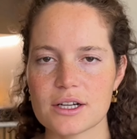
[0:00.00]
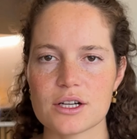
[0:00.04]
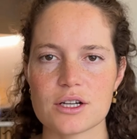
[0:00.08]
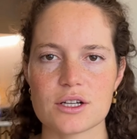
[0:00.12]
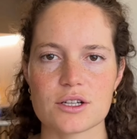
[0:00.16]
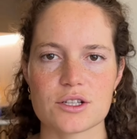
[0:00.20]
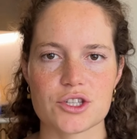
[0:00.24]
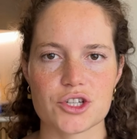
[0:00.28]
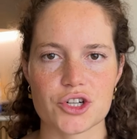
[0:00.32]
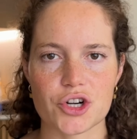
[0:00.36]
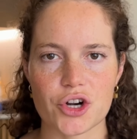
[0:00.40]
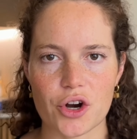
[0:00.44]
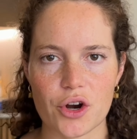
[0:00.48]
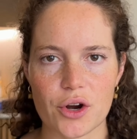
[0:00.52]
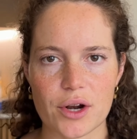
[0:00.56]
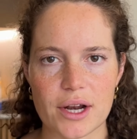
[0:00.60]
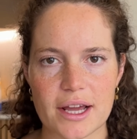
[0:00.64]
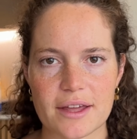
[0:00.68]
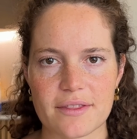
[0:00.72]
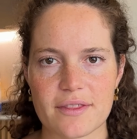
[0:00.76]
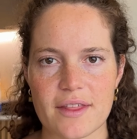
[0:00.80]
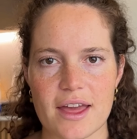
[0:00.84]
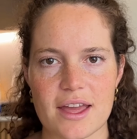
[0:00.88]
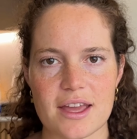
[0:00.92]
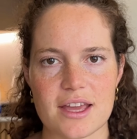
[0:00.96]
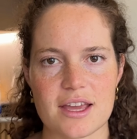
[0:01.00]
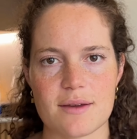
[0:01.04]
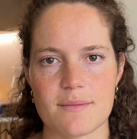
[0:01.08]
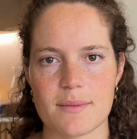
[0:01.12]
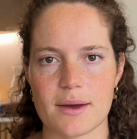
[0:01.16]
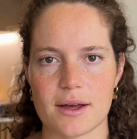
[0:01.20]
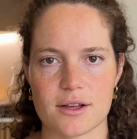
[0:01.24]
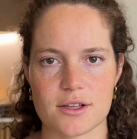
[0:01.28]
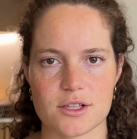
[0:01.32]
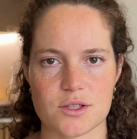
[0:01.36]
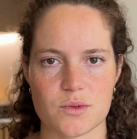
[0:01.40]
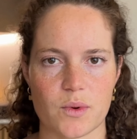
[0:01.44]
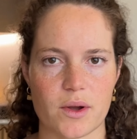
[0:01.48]
scrolling their
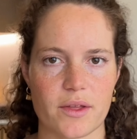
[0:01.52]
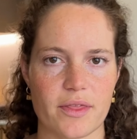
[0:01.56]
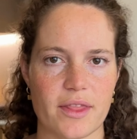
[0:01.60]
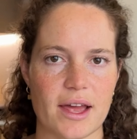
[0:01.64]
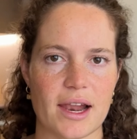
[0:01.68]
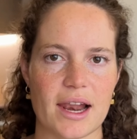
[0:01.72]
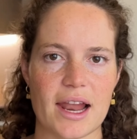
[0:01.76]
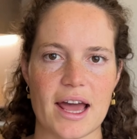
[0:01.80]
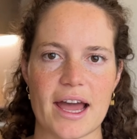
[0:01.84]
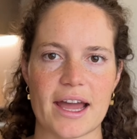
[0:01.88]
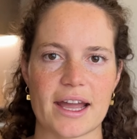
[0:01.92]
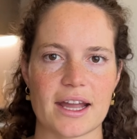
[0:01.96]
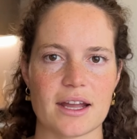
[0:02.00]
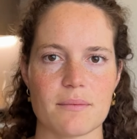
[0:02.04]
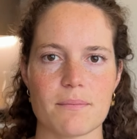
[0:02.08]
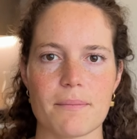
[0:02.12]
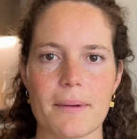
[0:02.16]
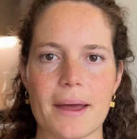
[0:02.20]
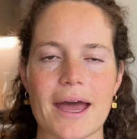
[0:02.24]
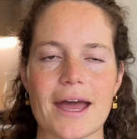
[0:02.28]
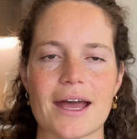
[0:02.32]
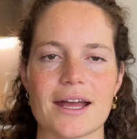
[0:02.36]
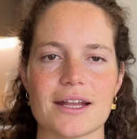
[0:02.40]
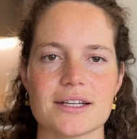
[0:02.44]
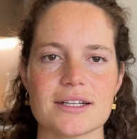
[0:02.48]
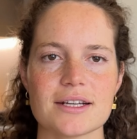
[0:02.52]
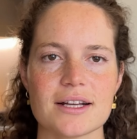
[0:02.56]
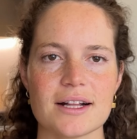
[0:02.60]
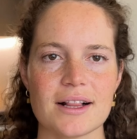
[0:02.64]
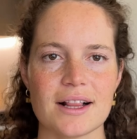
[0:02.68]
emails when they're lying in bed.